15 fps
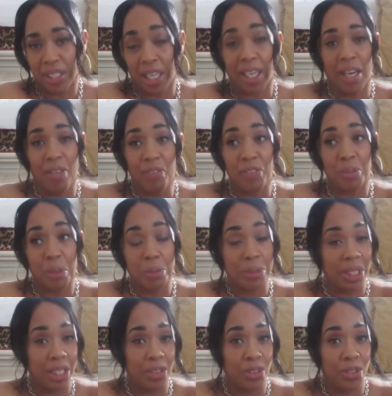Like, I'm from
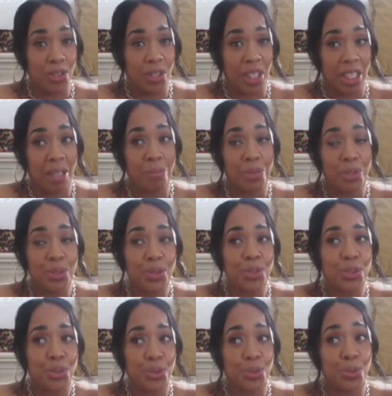upstate New York, and I'm
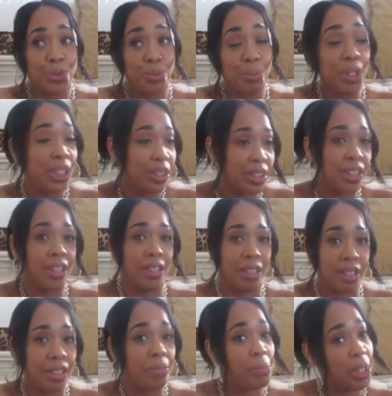used to pizza,
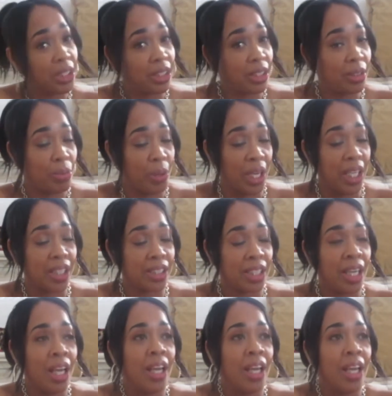good pizza and wings.